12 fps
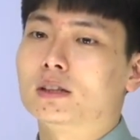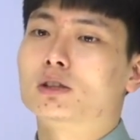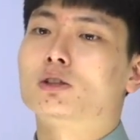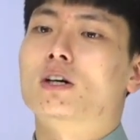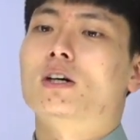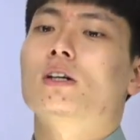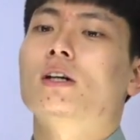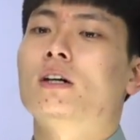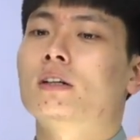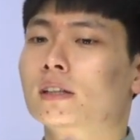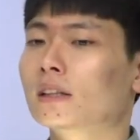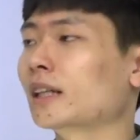to draw
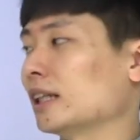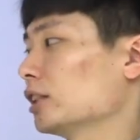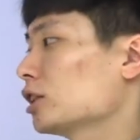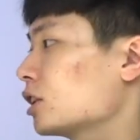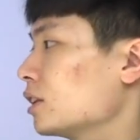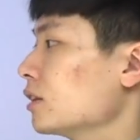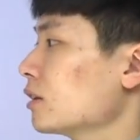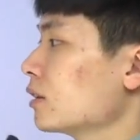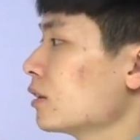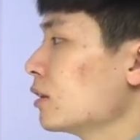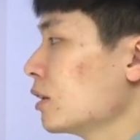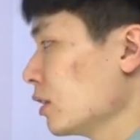our attention
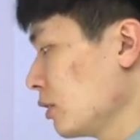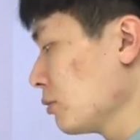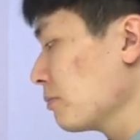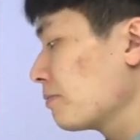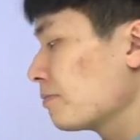to.